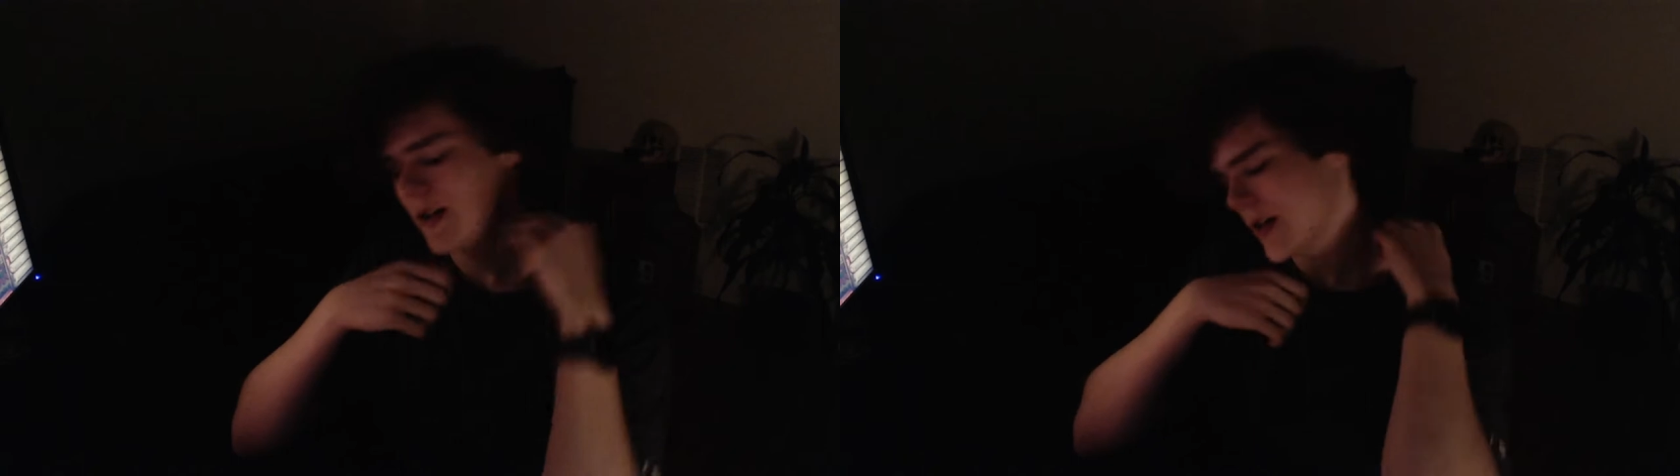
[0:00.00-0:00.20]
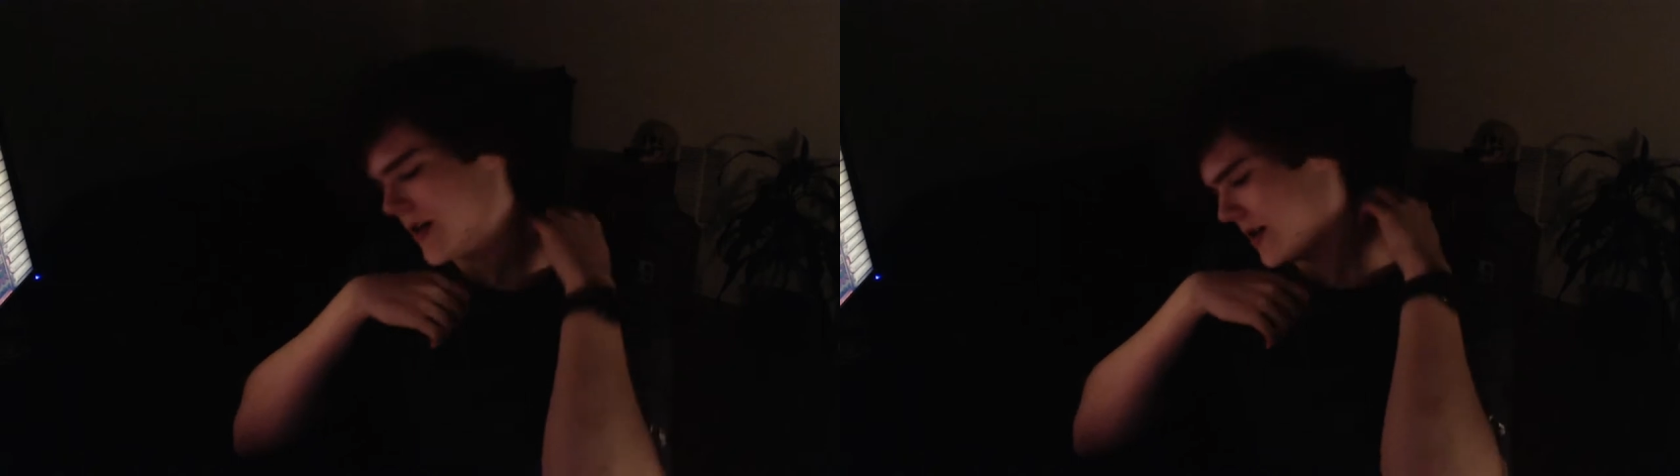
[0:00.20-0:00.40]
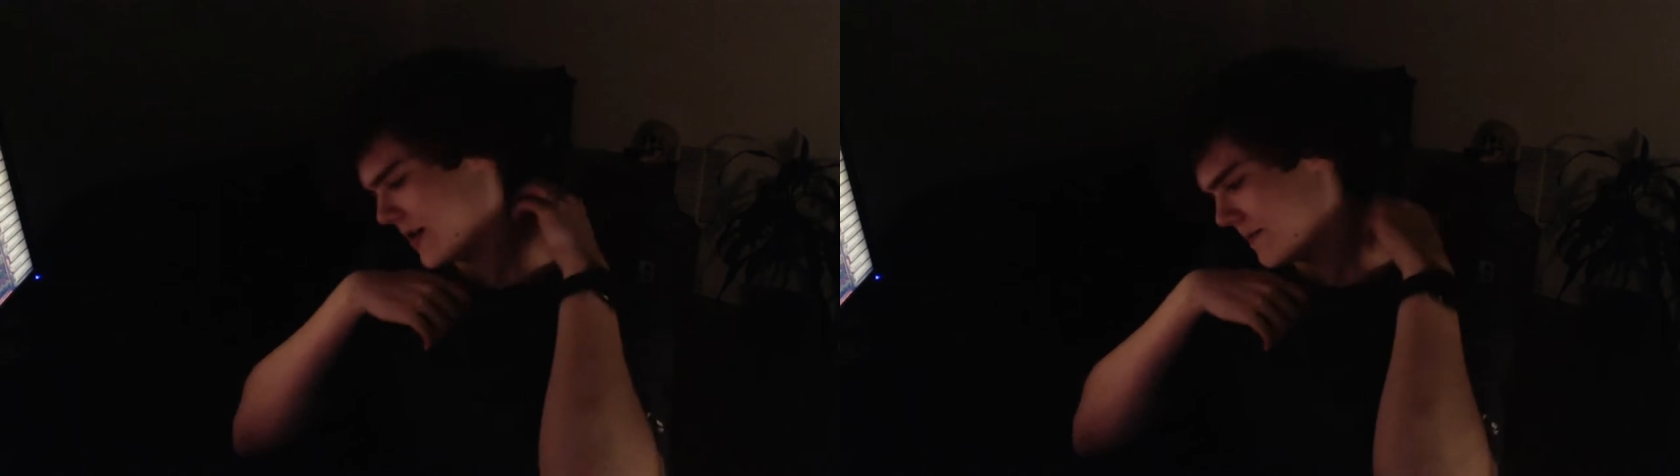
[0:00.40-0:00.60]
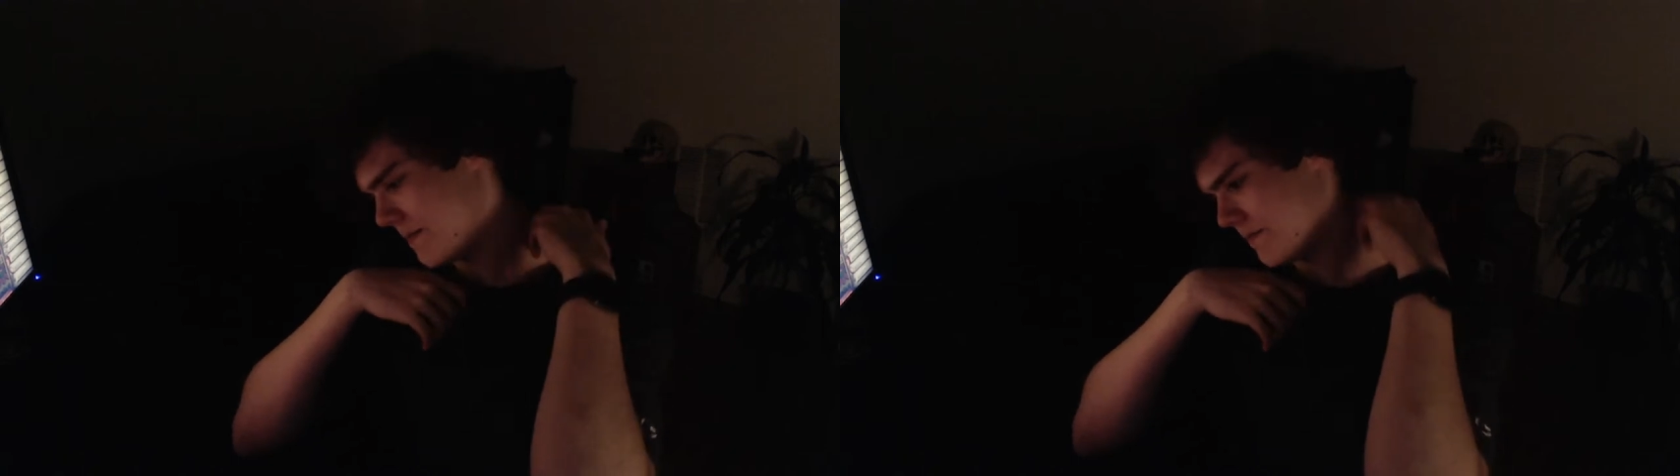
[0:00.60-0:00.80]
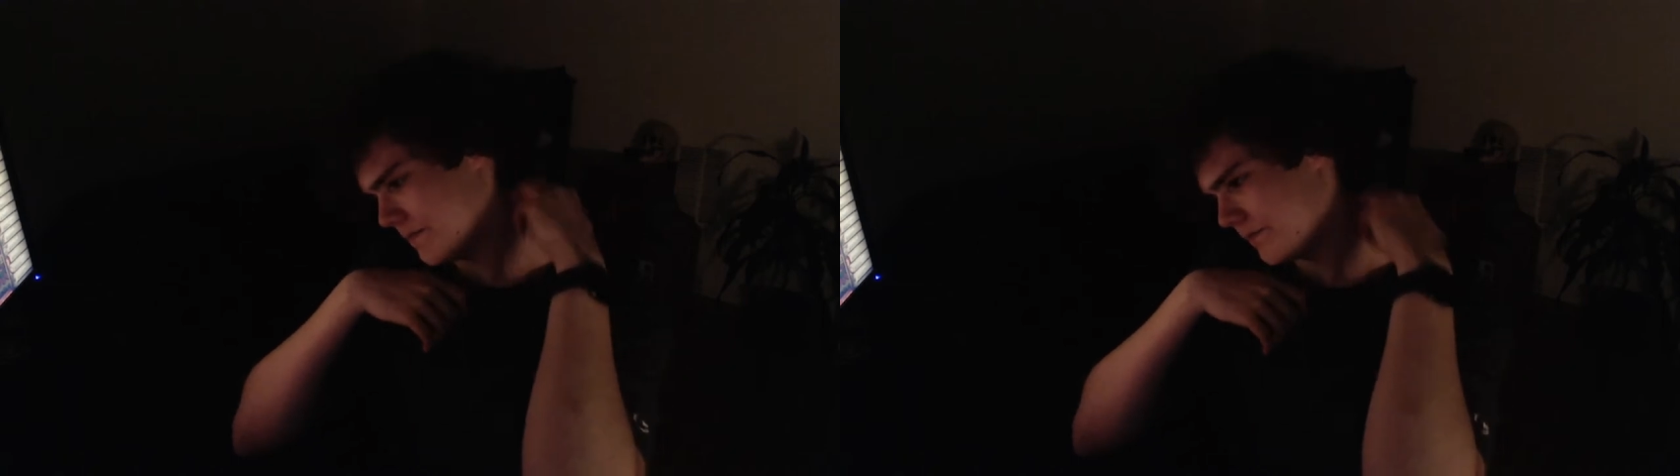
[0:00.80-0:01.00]

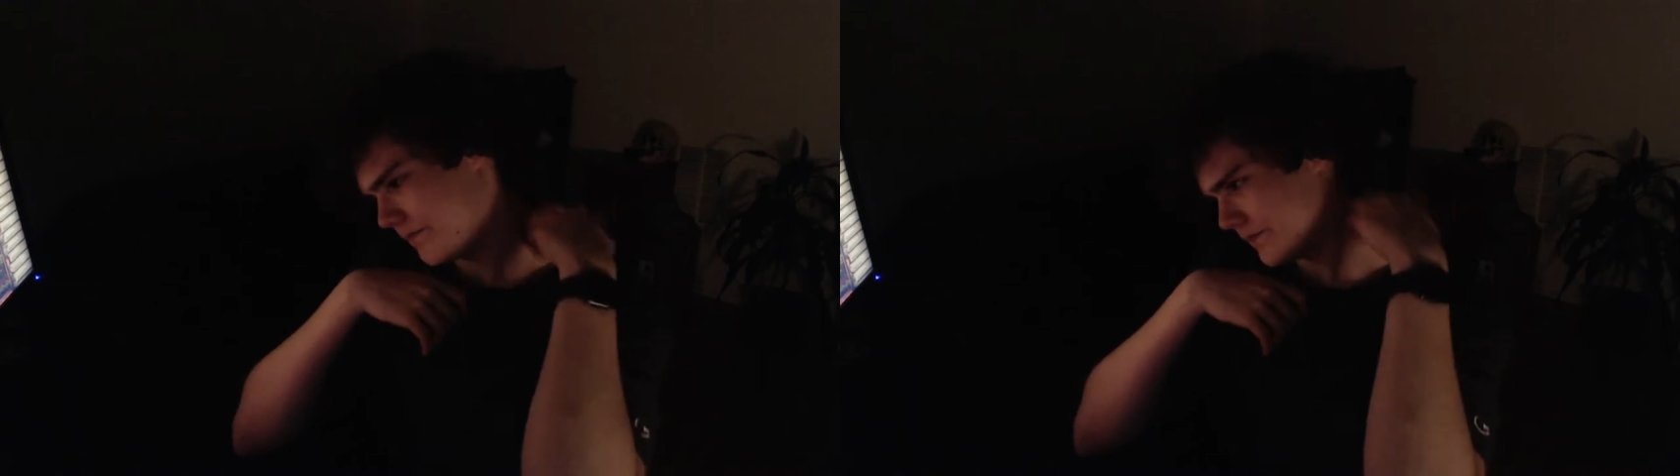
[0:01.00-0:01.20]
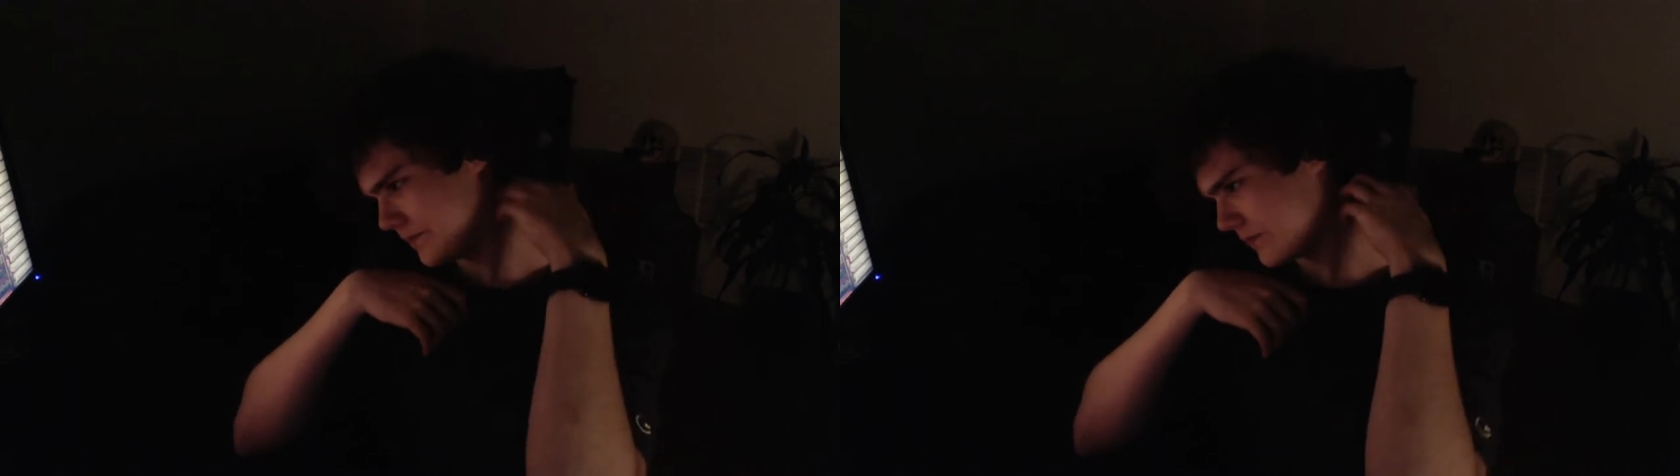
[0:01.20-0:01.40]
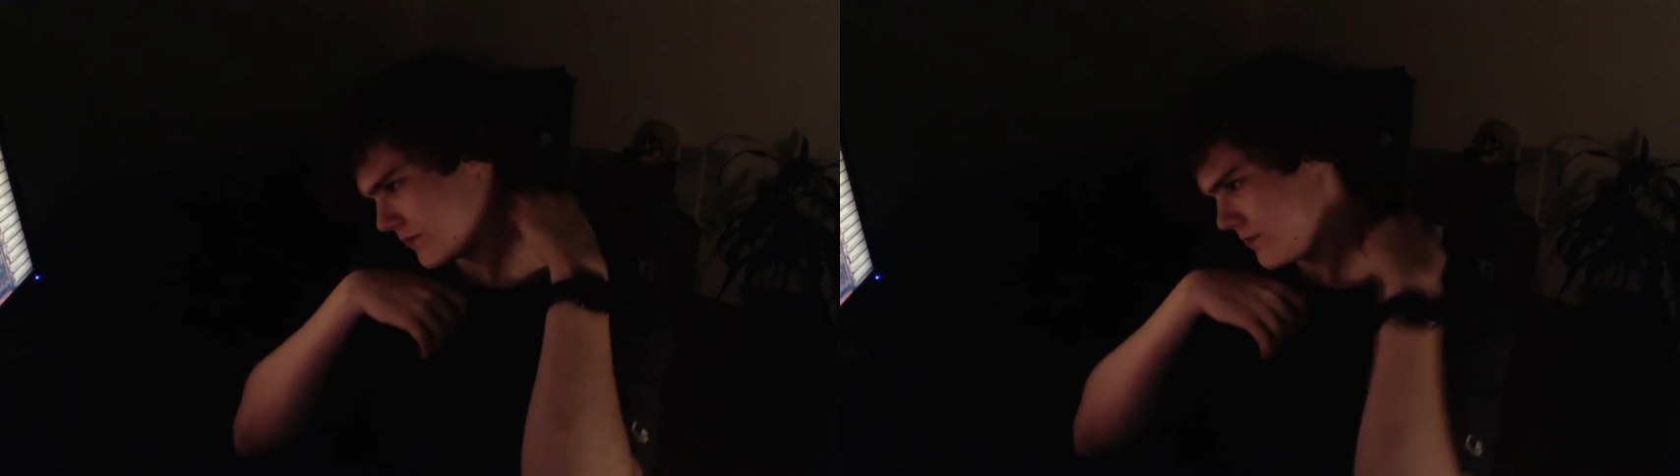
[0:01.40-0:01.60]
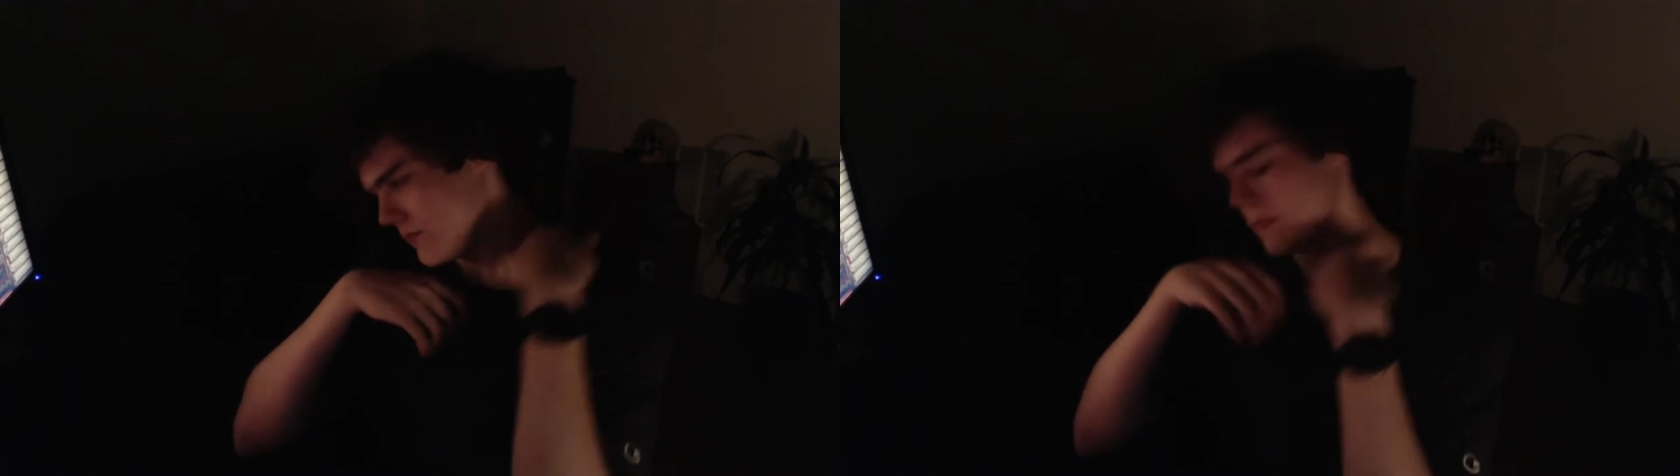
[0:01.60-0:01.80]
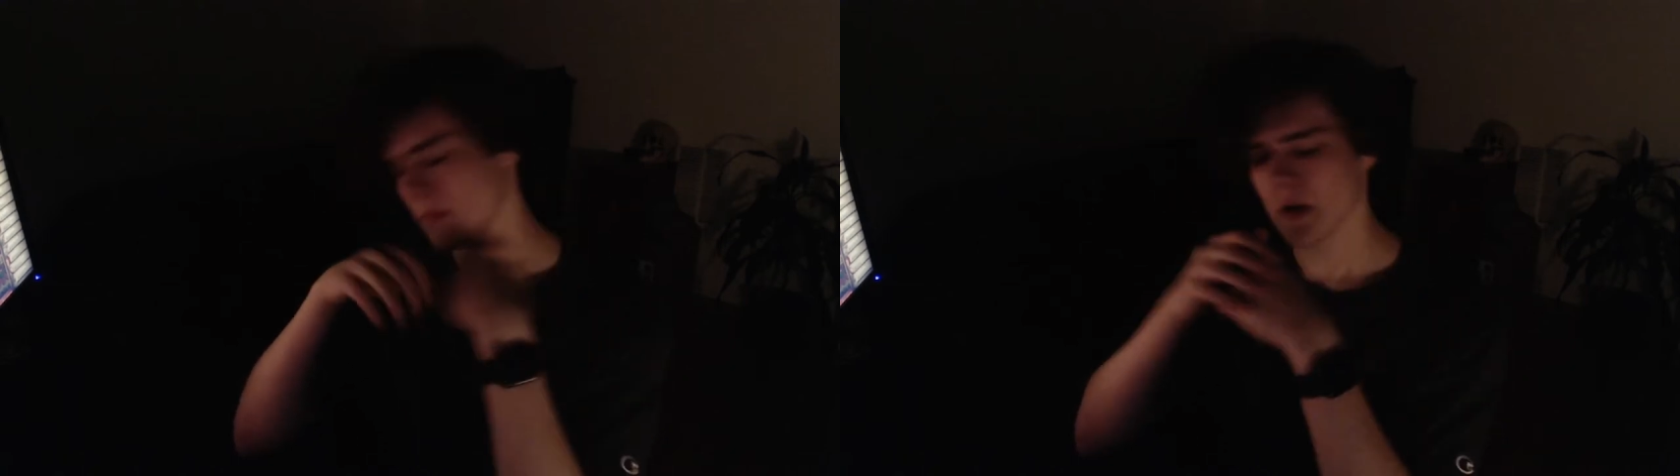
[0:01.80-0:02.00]
um,
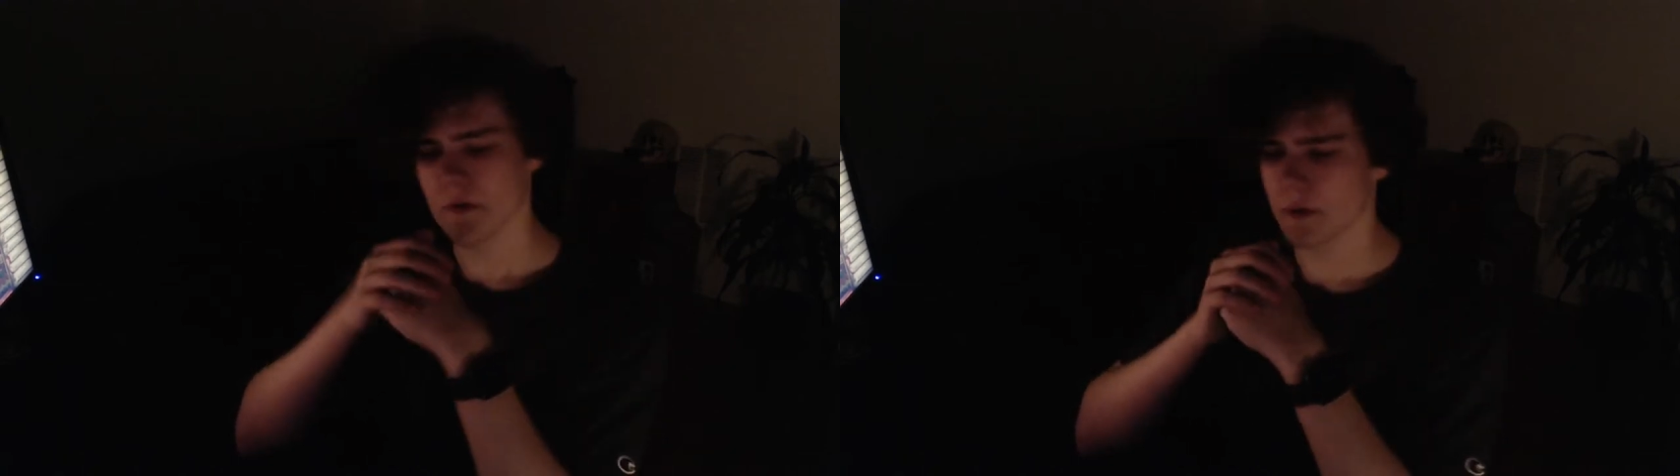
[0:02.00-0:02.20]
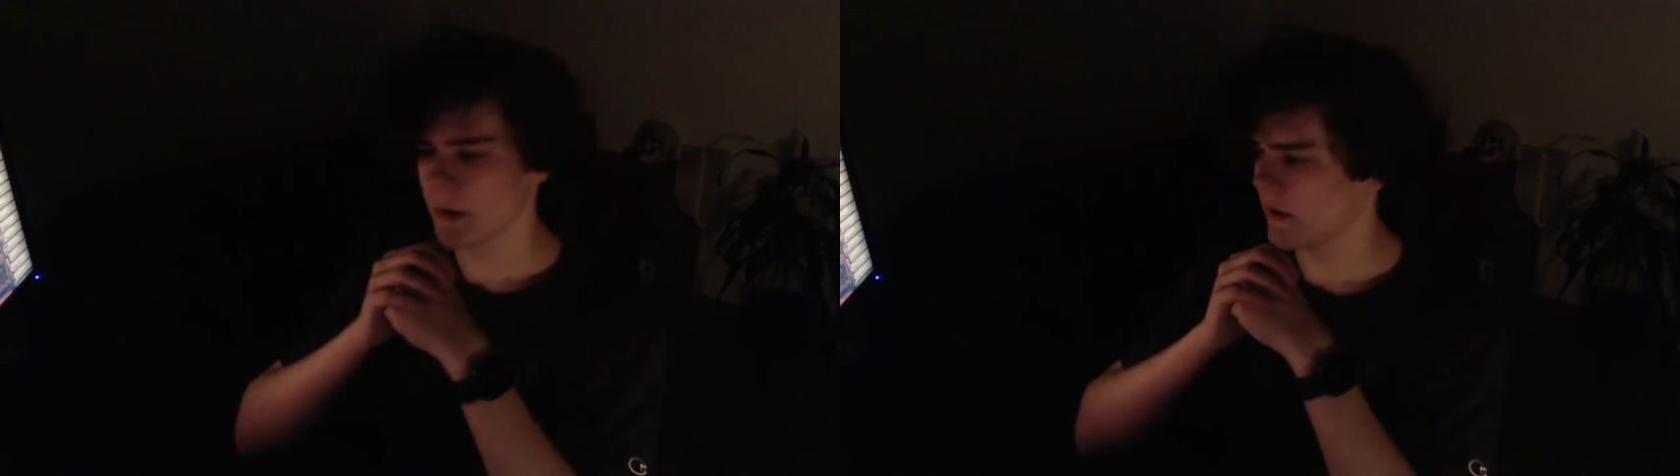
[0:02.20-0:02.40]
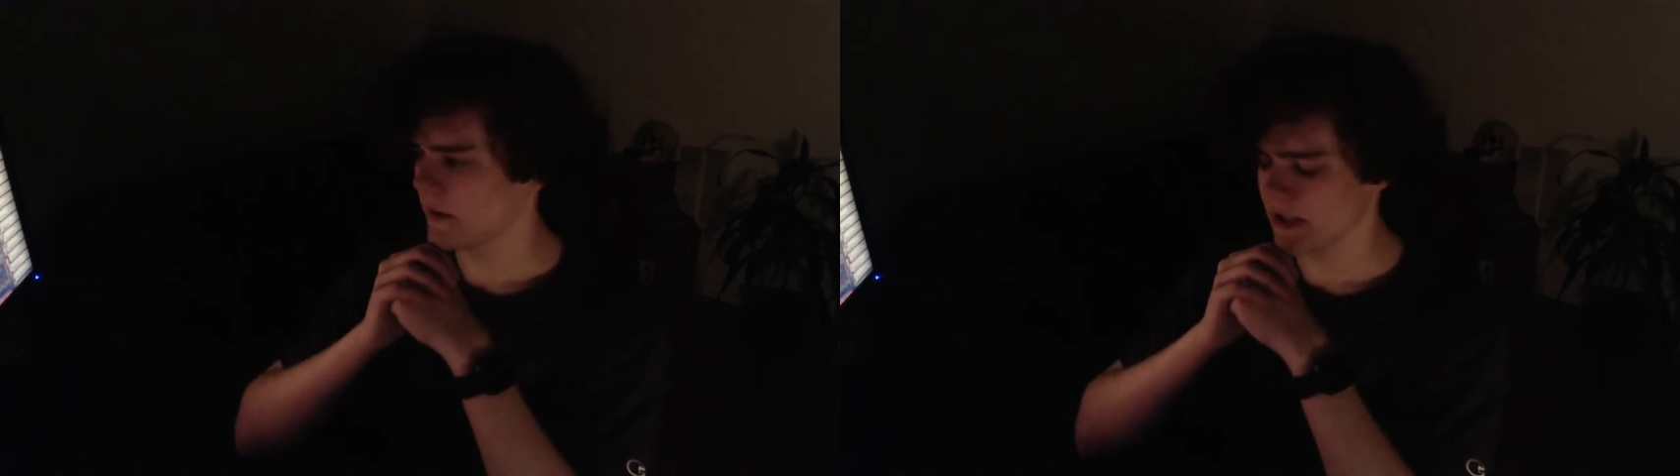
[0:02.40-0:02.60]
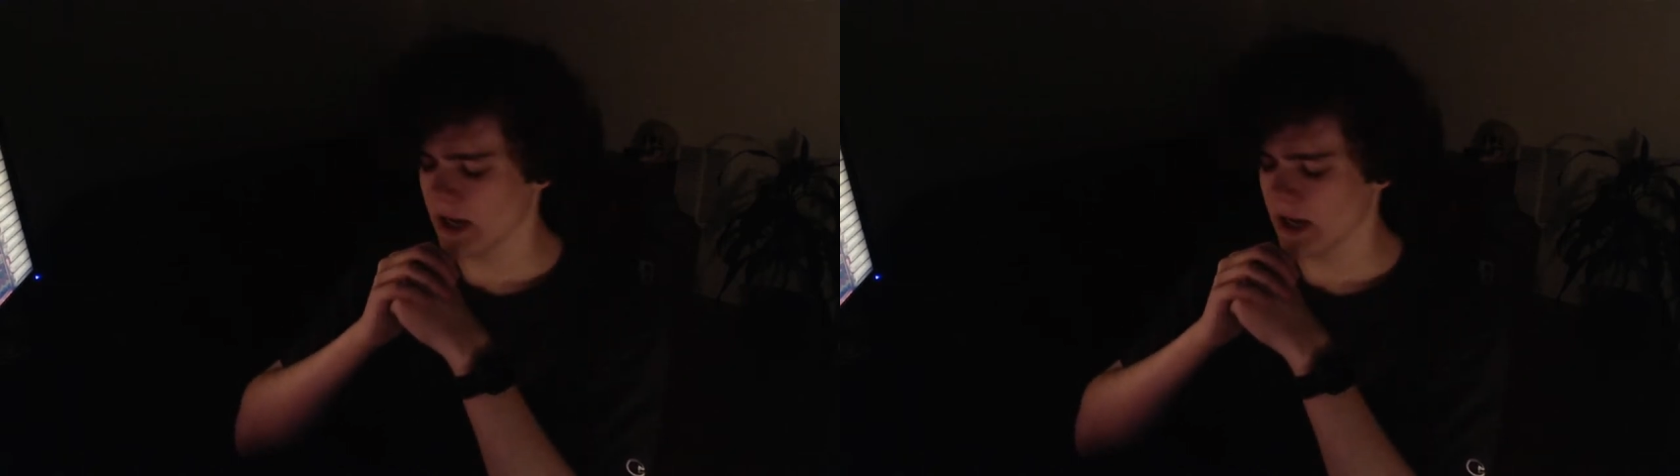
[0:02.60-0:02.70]
for breakfast I